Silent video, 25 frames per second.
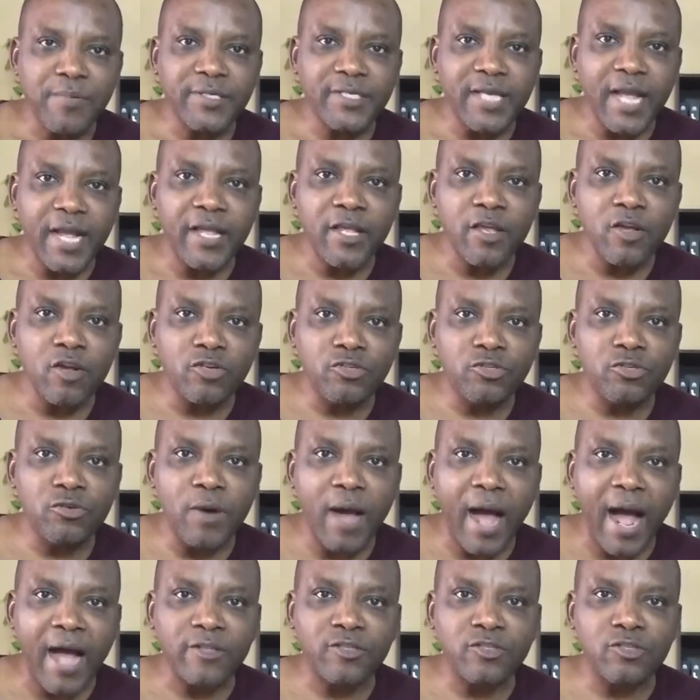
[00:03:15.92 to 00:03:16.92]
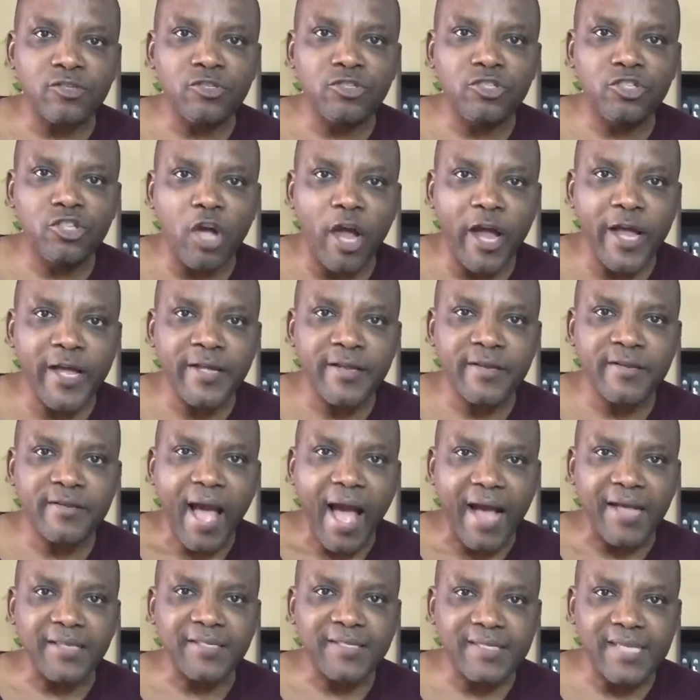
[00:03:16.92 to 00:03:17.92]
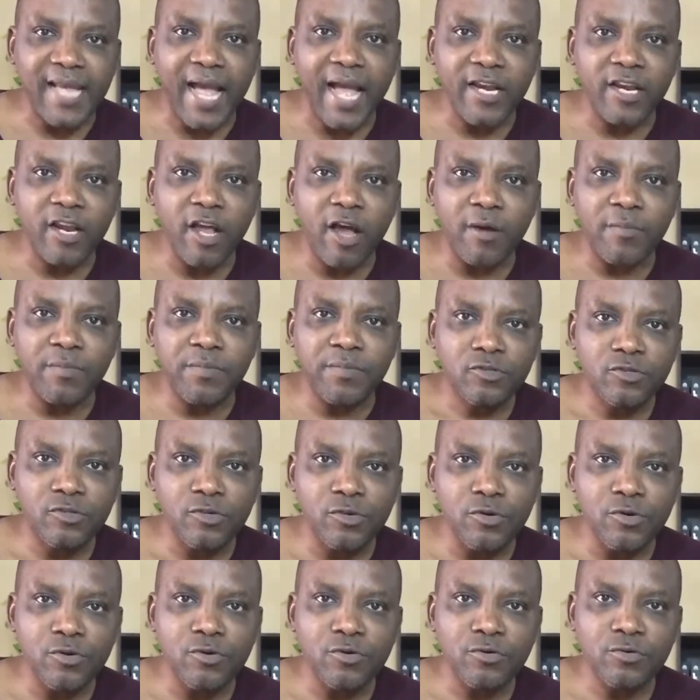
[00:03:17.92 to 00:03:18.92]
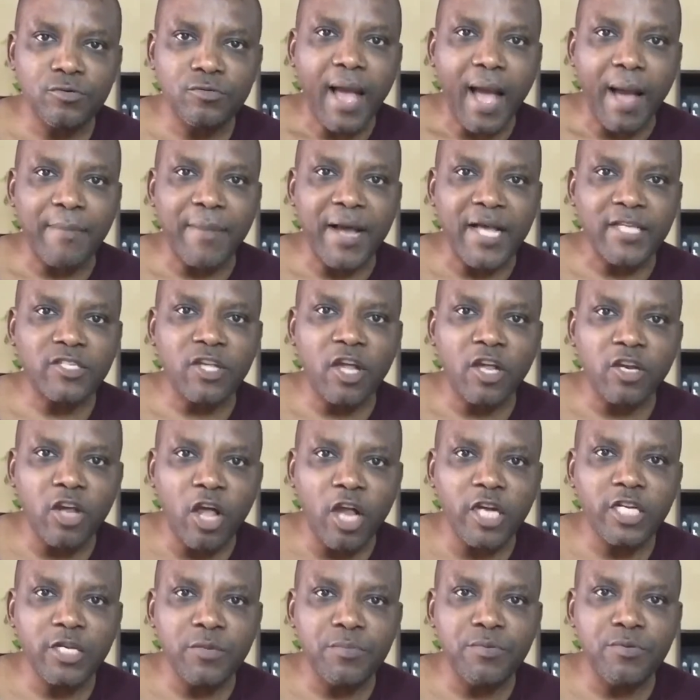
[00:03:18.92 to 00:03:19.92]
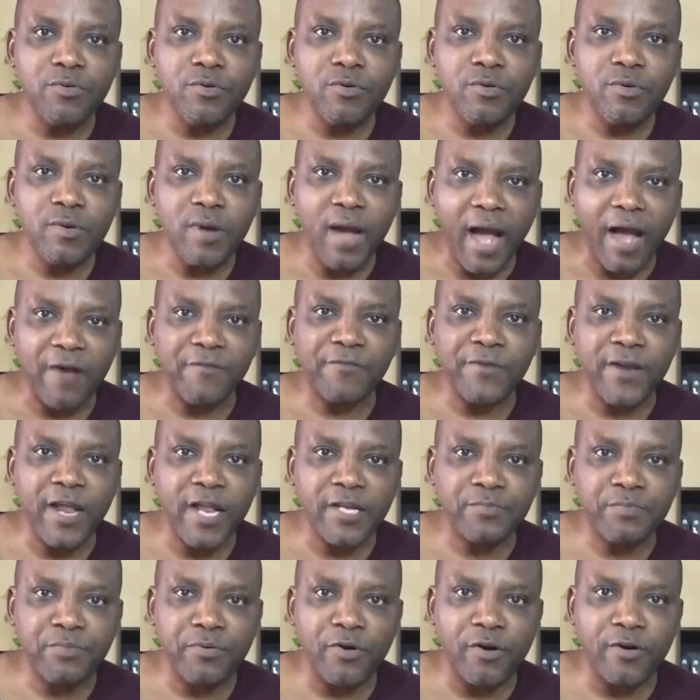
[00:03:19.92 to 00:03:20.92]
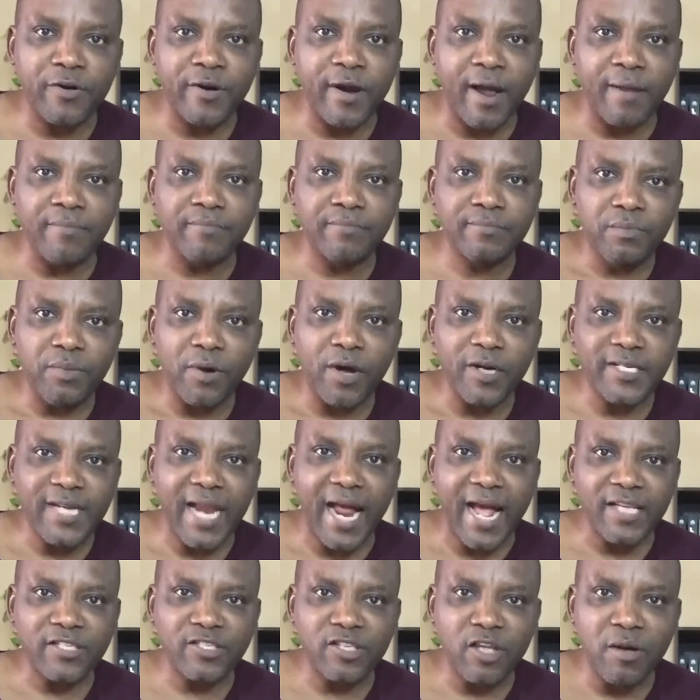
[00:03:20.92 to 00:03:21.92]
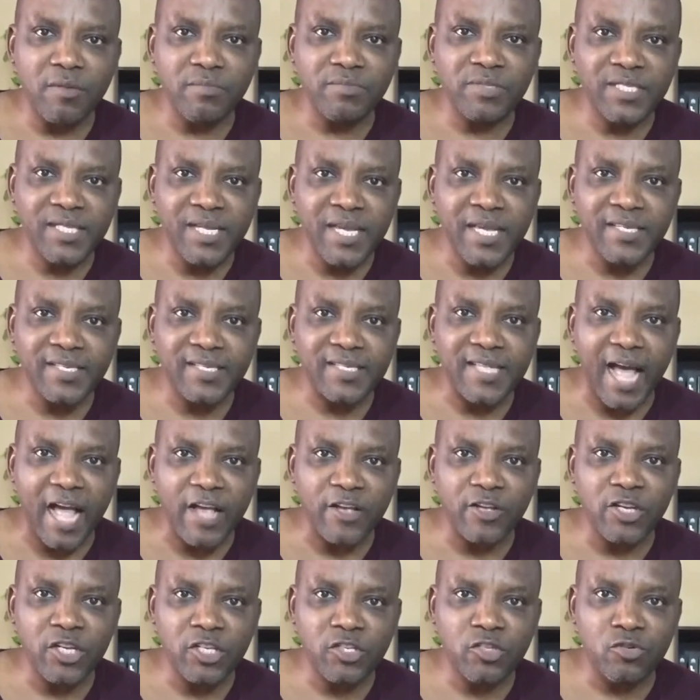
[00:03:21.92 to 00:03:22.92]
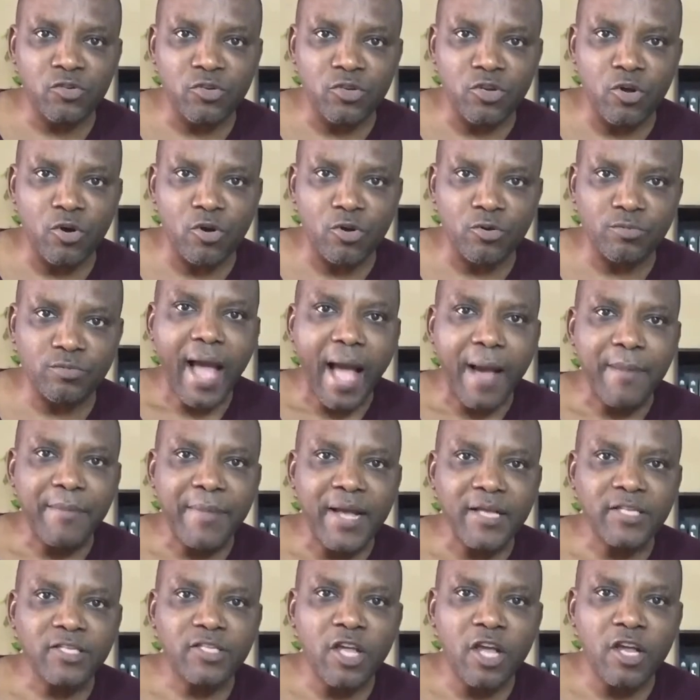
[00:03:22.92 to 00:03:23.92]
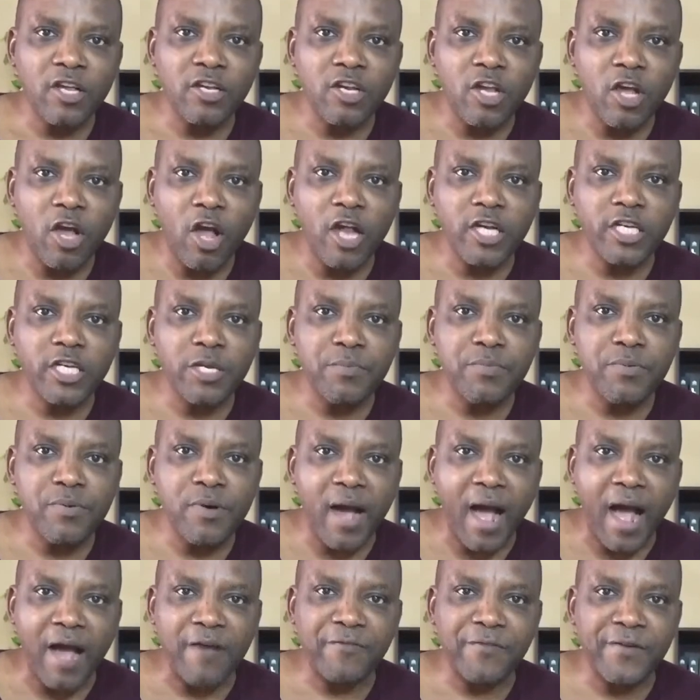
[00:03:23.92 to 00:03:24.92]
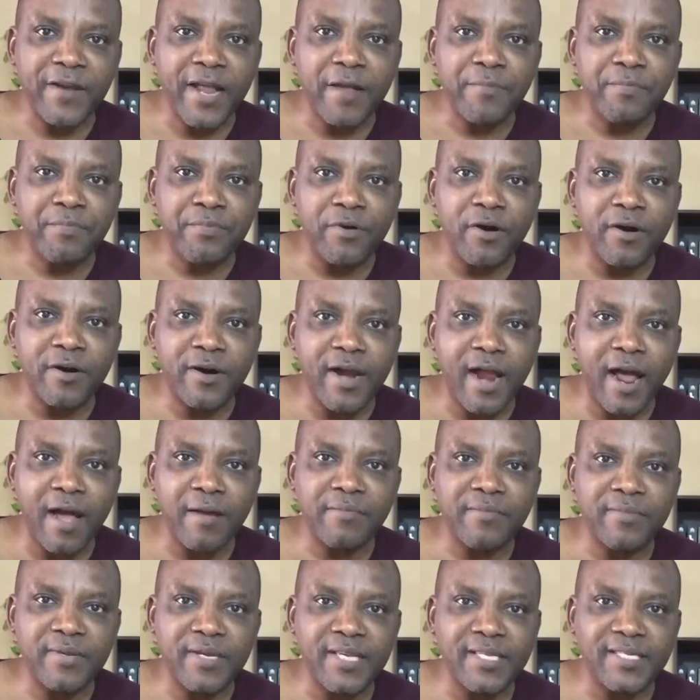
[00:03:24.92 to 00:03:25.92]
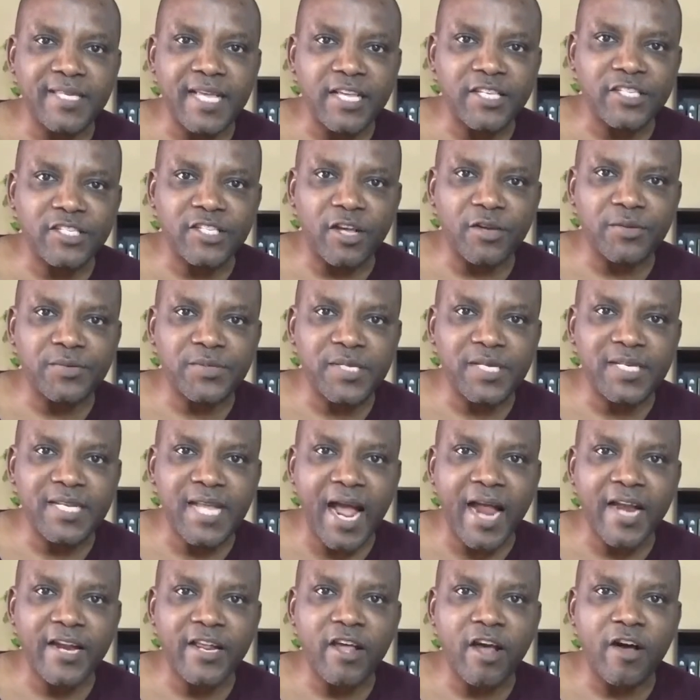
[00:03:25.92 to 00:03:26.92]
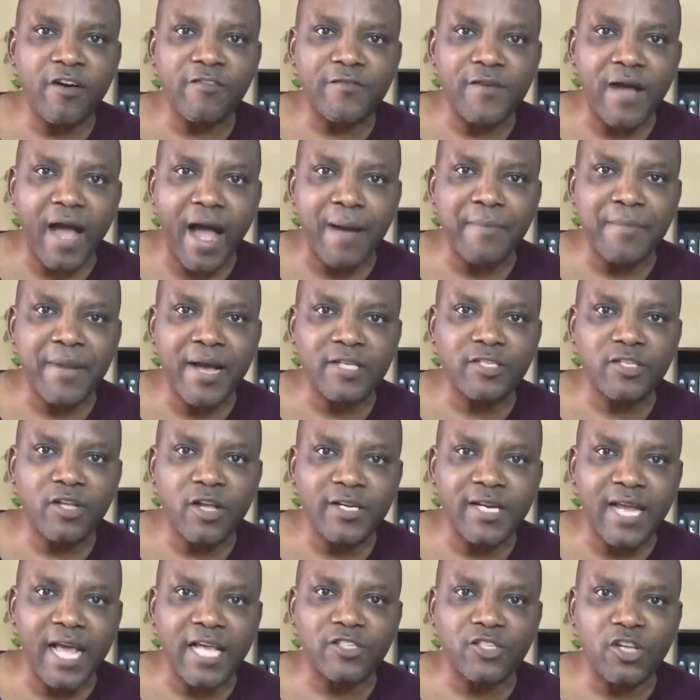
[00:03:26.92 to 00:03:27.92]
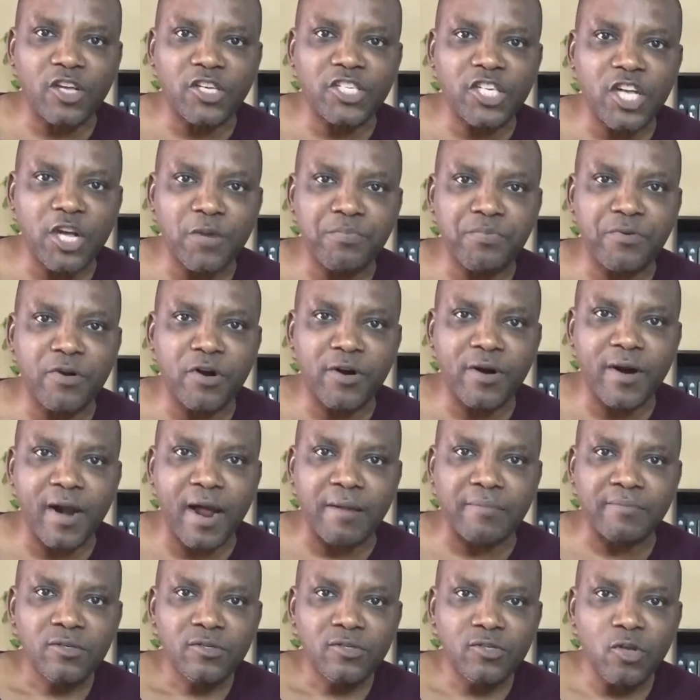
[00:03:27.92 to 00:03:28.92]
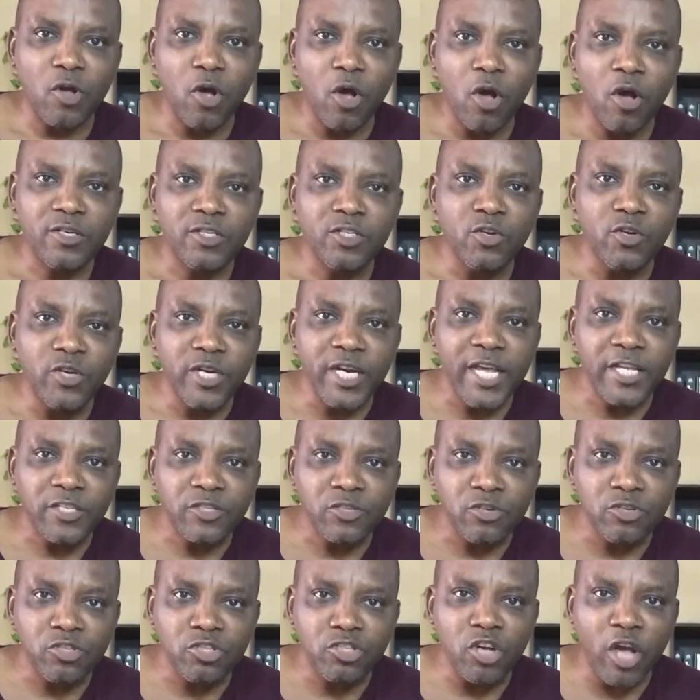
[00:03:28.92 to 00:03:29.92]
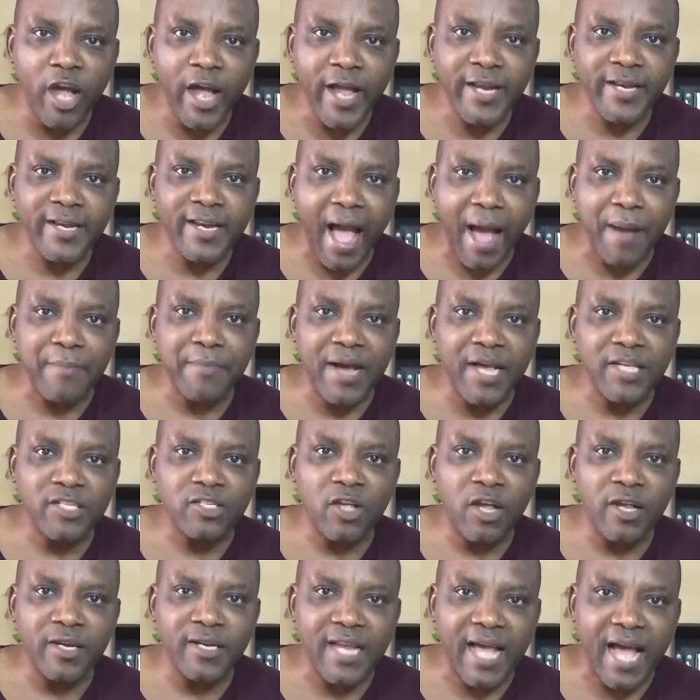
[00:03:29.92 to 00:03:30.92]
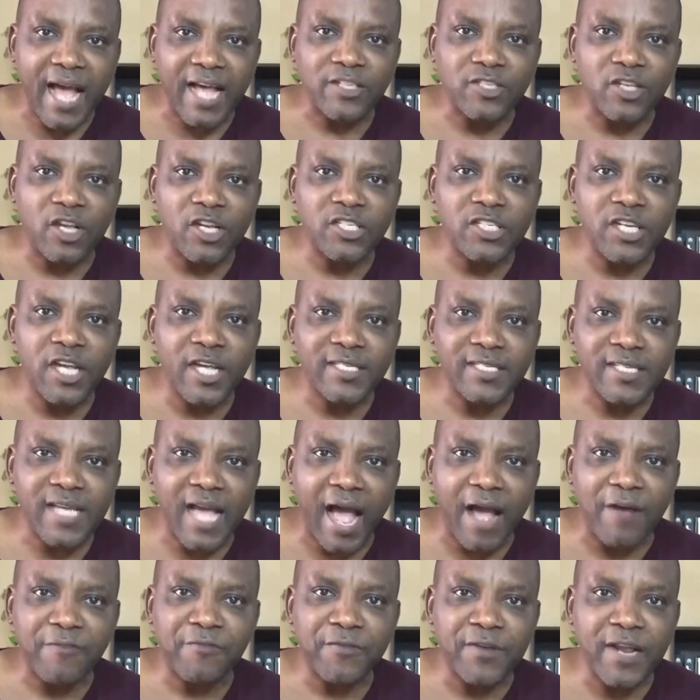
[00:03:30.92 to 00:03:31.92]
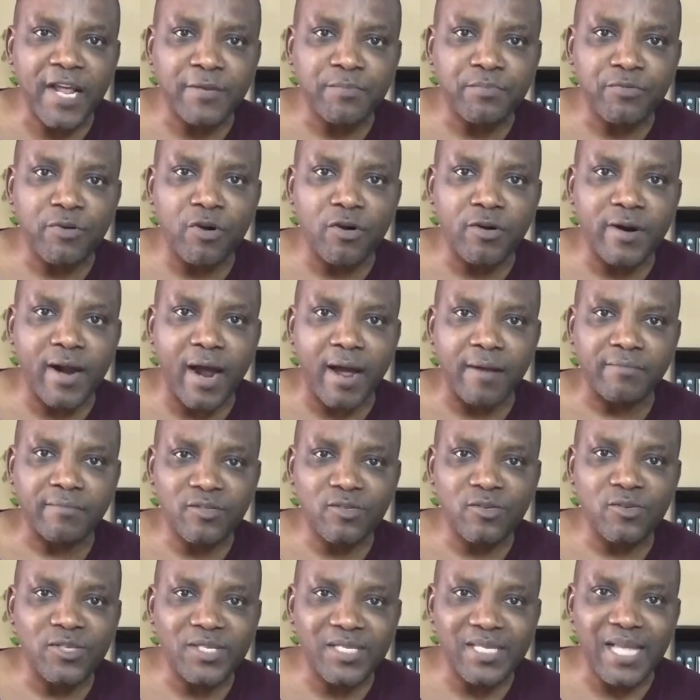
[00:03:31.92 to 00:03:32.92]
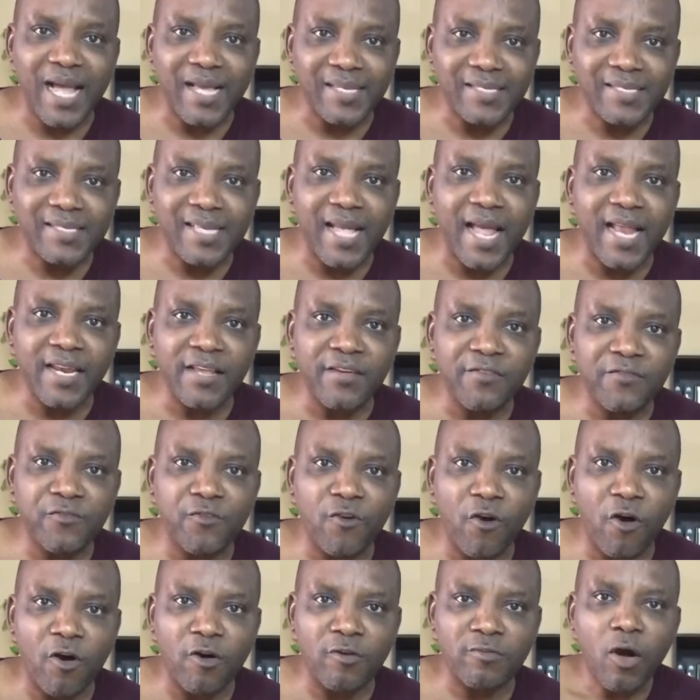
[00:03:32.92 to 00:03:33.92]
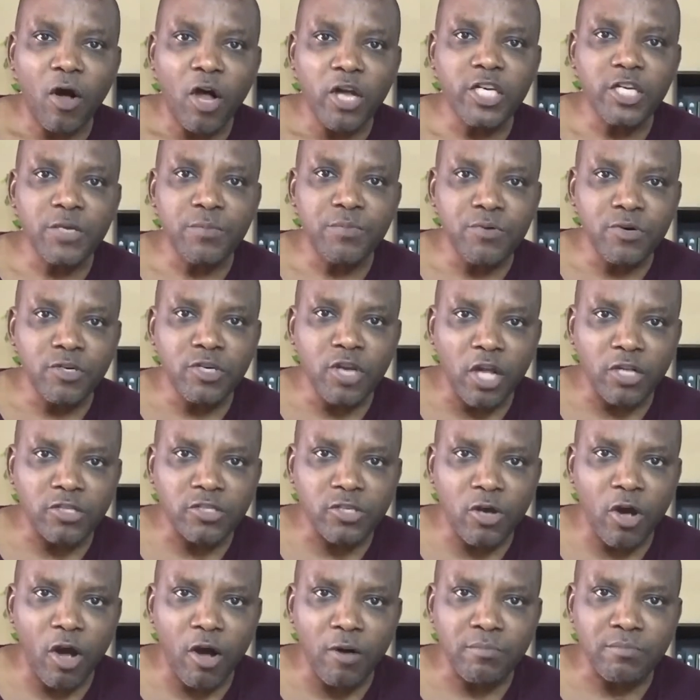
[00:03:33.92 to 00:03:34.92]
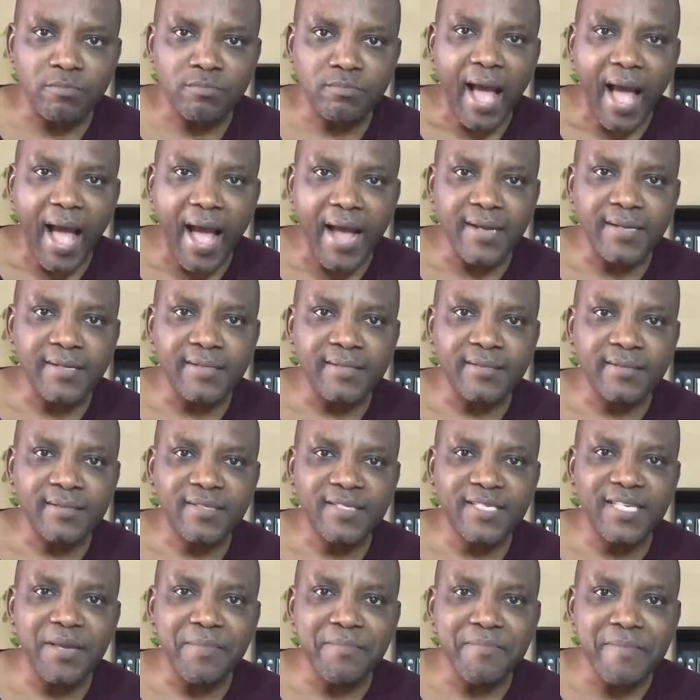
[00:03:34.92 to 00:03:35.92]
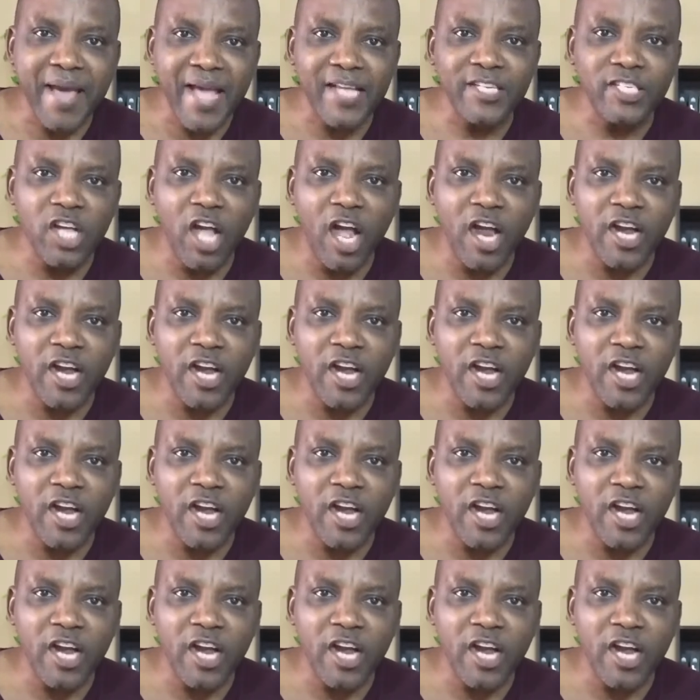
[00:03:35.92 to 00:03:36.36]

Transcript: be taking you through how to join and sign up to Amazon Audible Affiliate Program. But there are some things that you need to know. Amazon Audible Affiliate Program is a subsidiary of Amazon Associate Program. So you need to join Amazon Associate Affiliate Program to start selling for audible.com. And the major